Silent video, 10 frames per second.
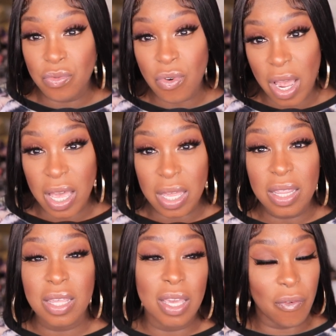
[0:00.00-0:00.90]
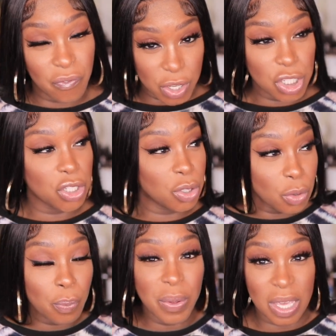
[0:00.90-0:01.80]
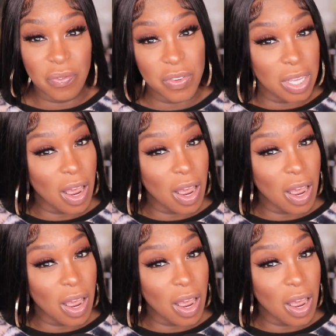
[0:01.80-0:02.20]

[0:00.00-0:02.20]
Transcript: read the official pamphlet.